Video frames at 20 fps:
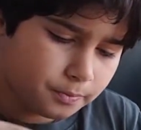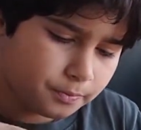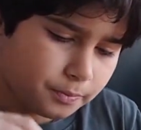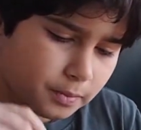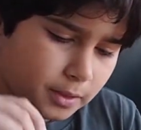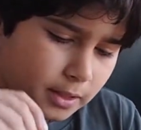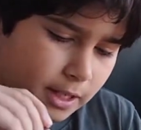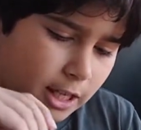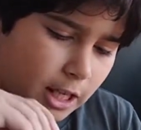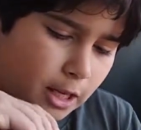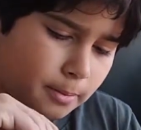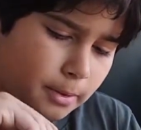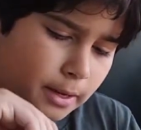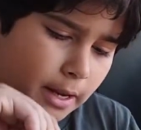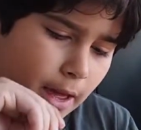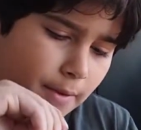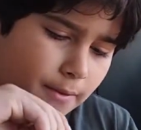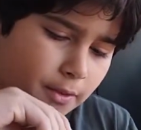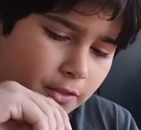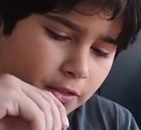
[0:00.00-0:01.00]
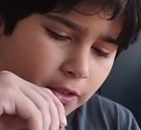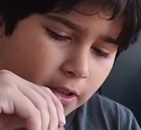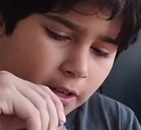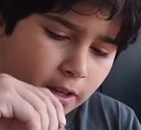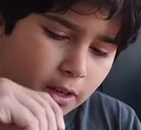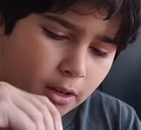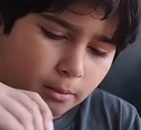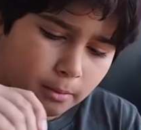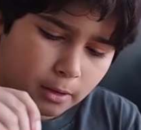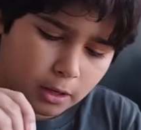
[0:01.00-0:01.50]
Let's get a bit of everything
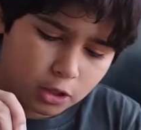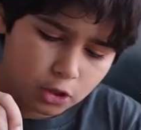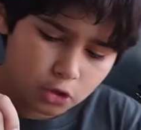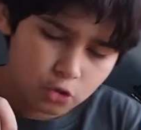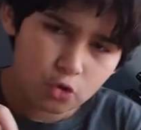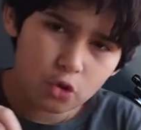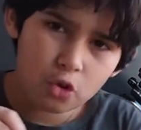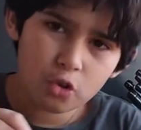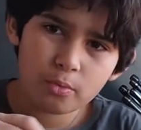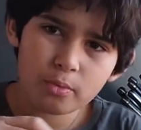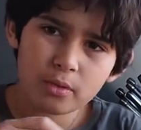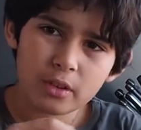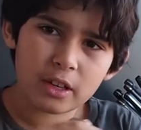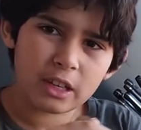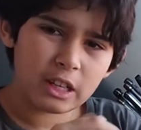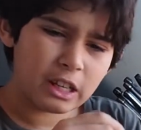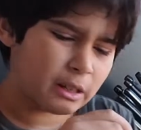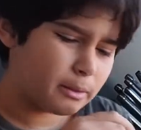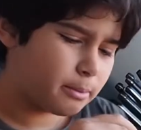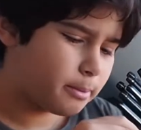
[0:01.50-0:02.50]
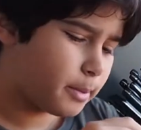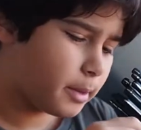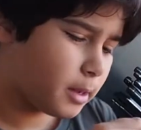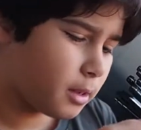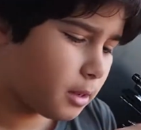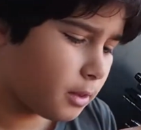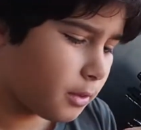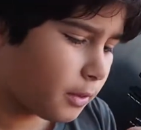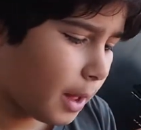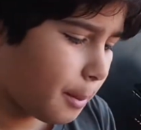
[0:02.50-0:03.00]
in. A bit of strawberry, a bit
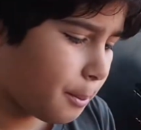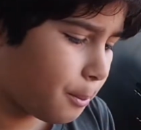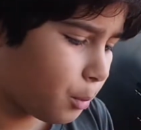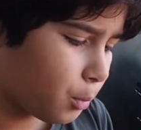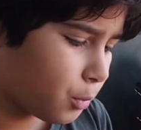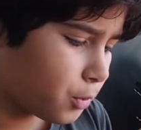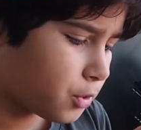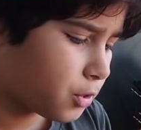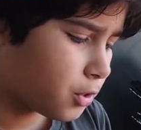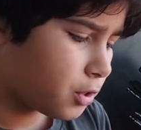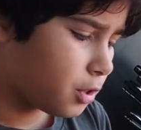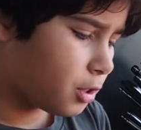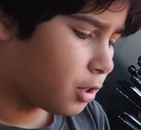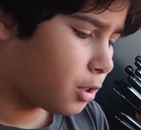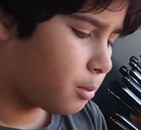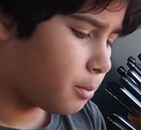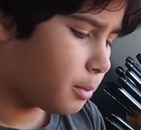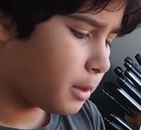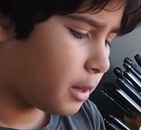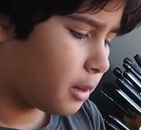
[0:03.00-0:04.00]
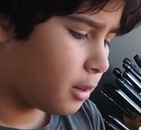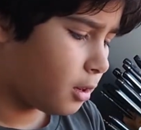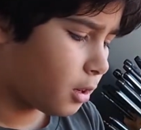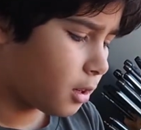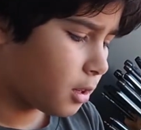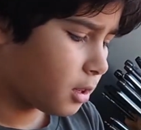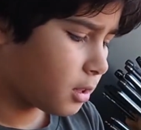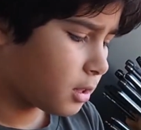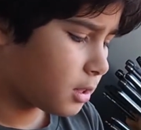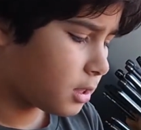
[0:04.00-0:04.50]
of apple stew, a bit of
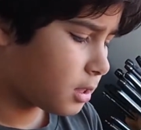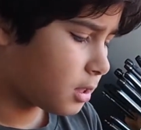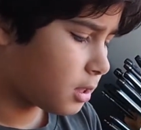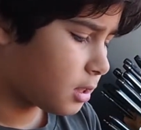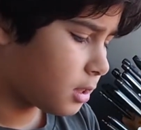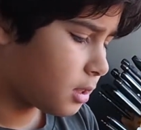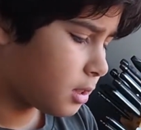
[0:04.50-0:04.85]
yogurt.